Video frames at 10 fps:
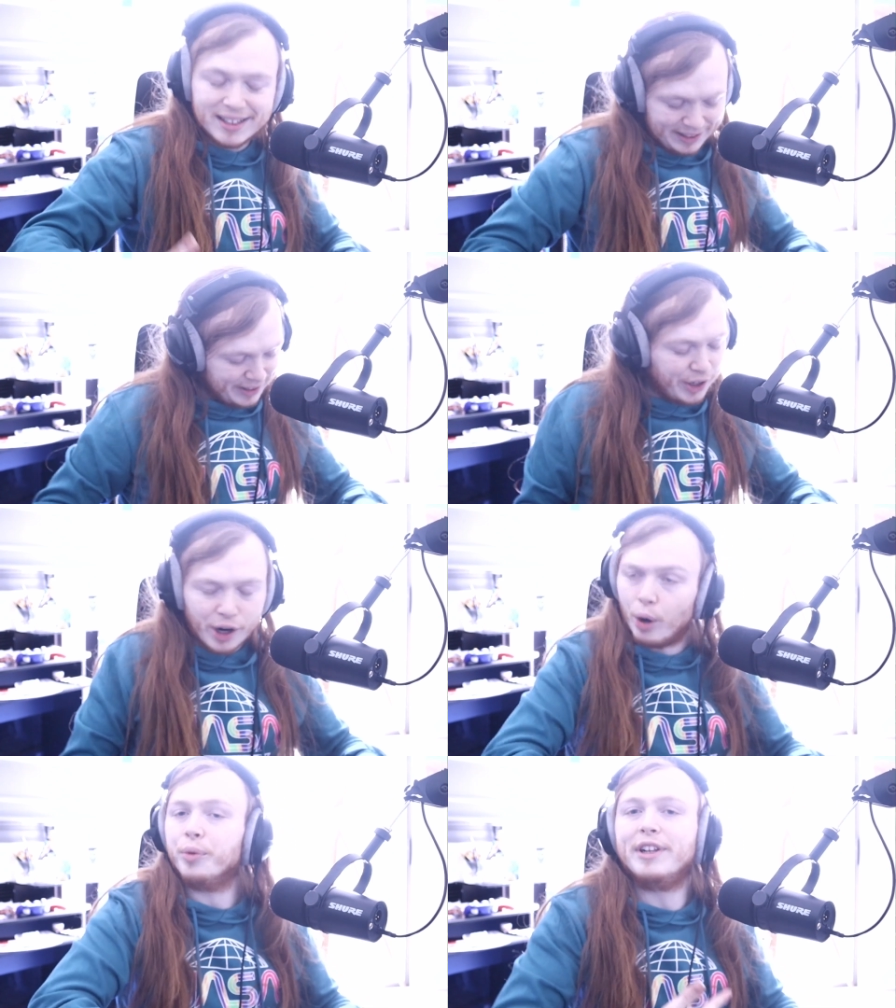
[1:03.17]
you
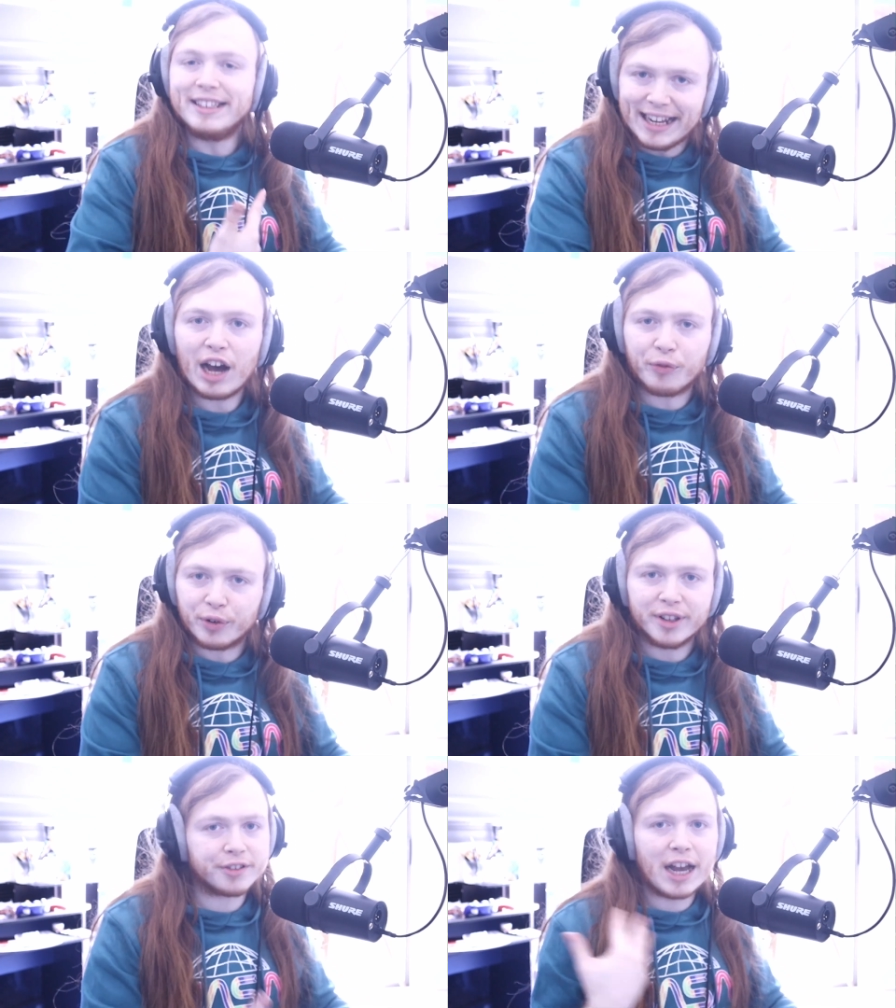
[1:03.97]
know, down for
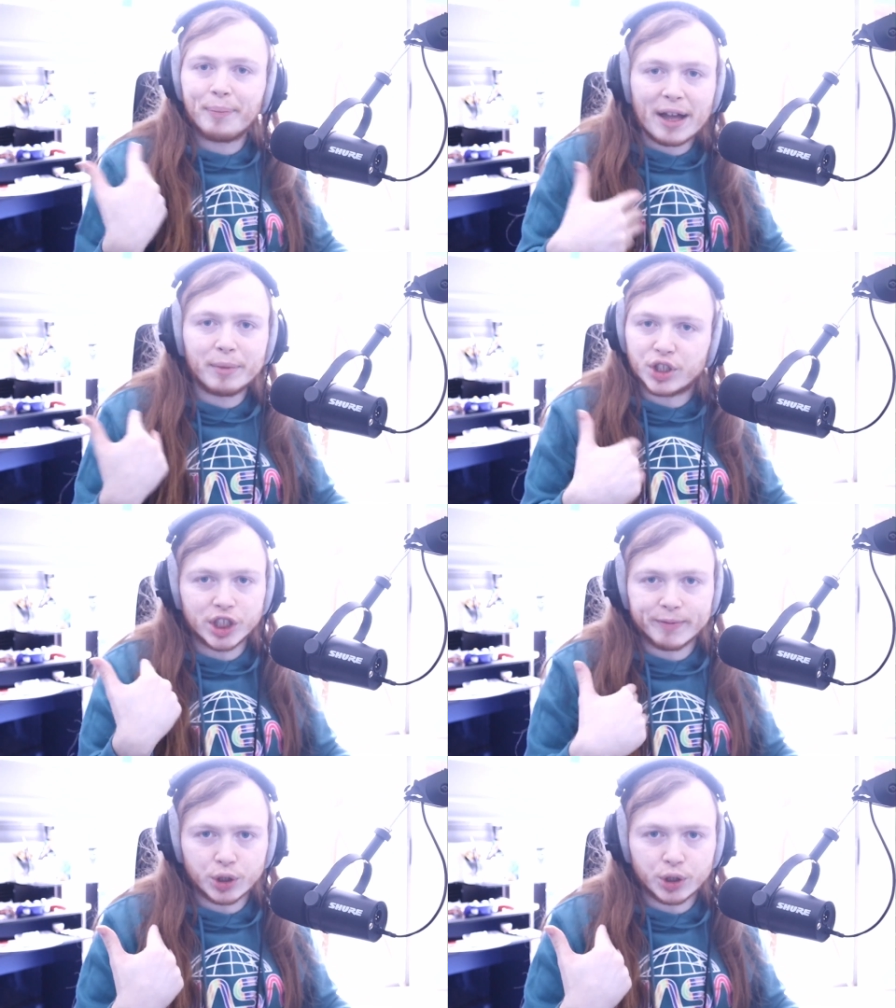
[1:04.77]
this. I'm not much of a